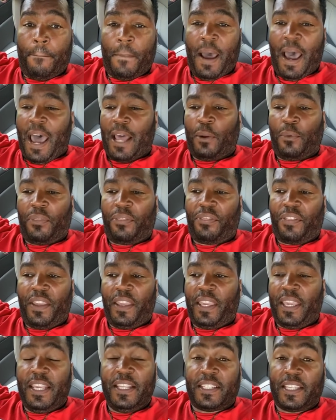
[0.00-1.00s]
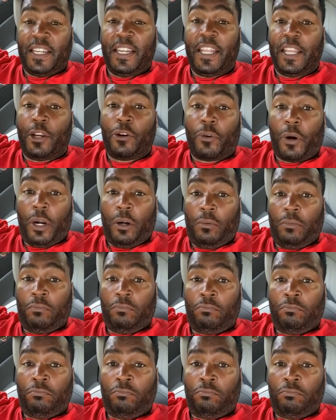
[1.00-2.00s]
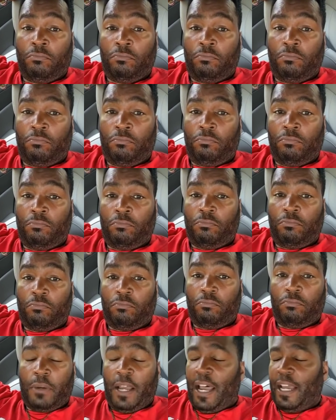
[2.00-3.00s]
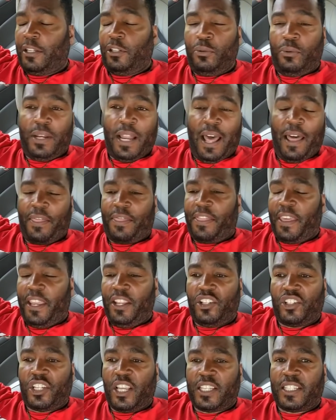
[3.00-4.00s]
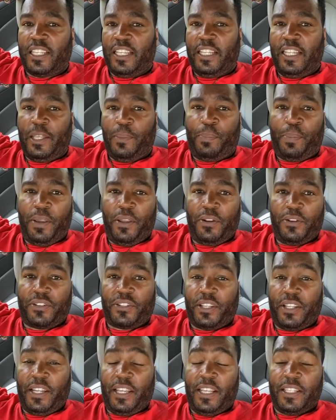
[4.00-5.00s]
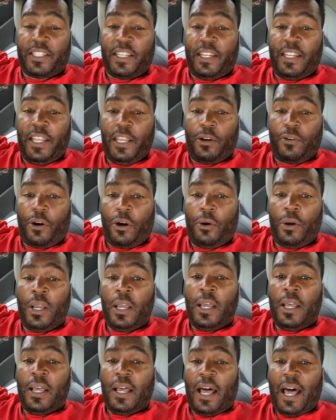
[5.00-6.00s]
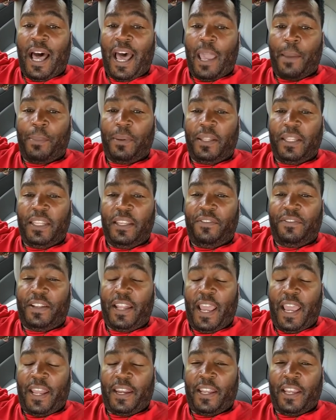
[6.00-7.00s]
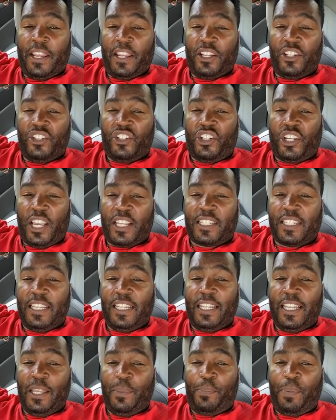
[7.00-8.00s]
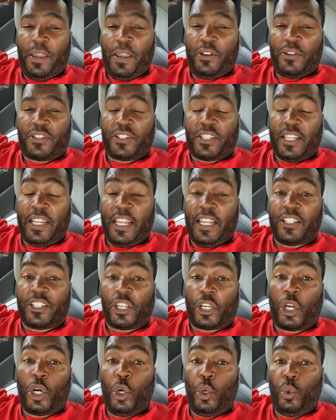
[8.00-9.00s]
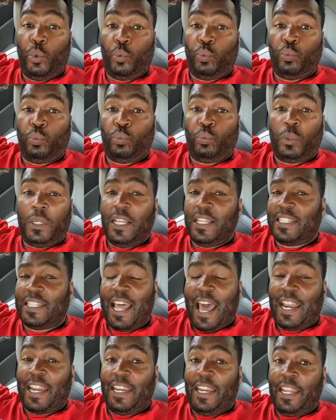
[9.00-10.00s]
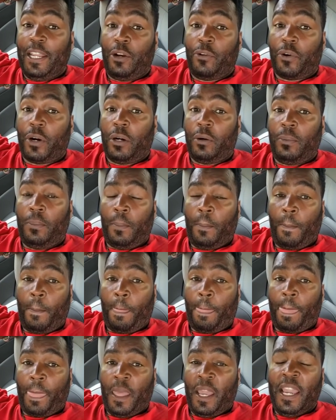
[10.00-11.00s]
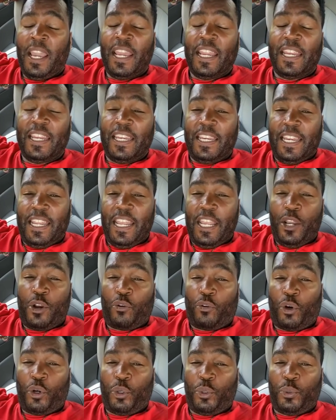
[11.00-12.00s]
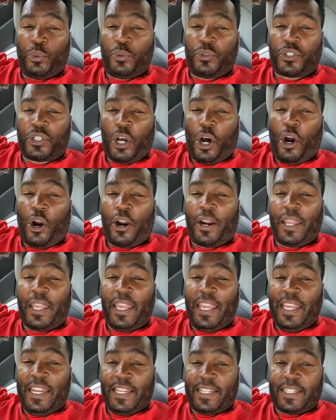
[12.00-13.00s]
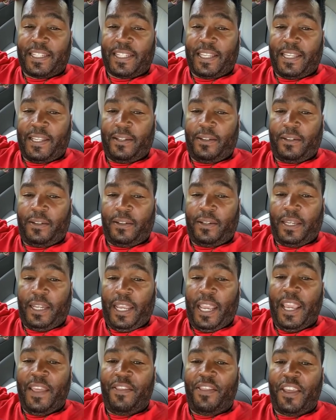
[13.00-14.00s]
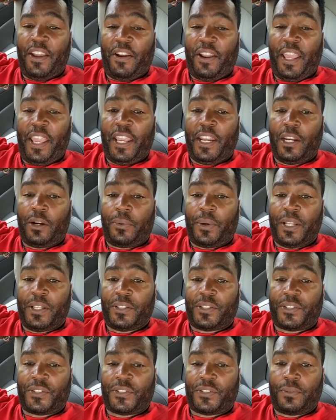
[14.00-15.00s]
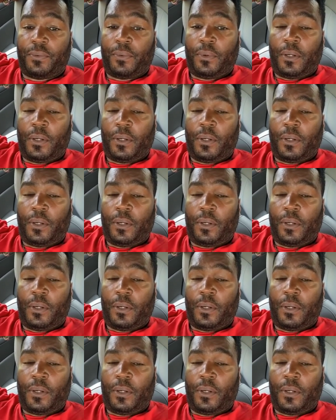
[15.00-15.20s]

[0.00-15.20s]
I don't think he's a Negro. I do not think Jessy Lee Peterson is a Negro. I believe that Jessy Lee Peterson is a coon. He's not a Negro. Negroes are innocent in their ignorance.